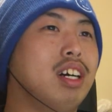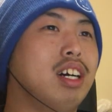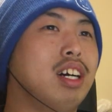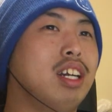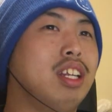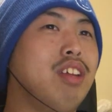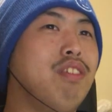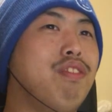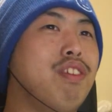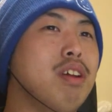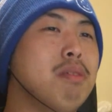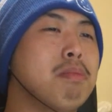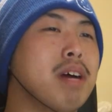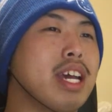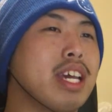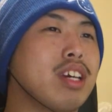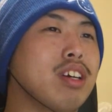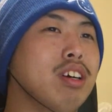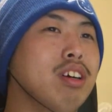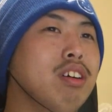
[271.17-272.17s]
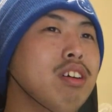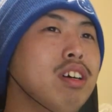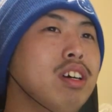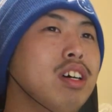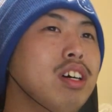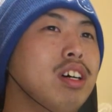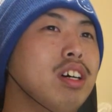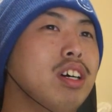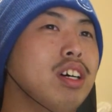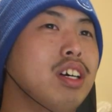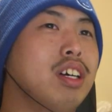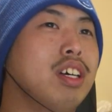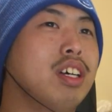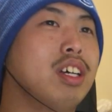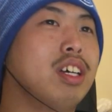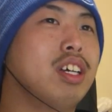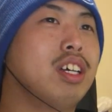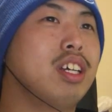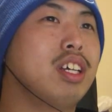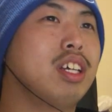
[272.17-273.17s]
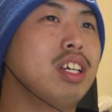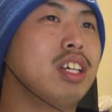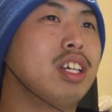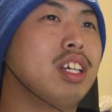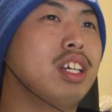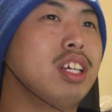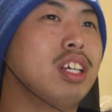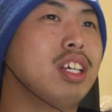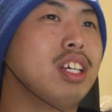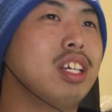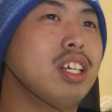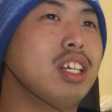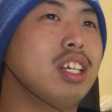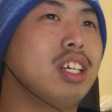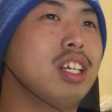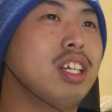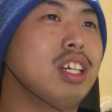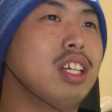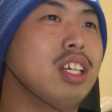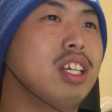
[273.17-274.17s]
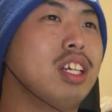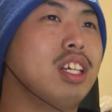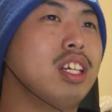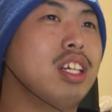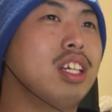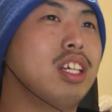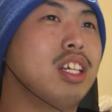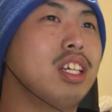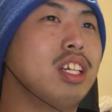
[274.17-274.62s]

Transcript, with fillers: How do you feel, Michael? Is that good or what? It's real good.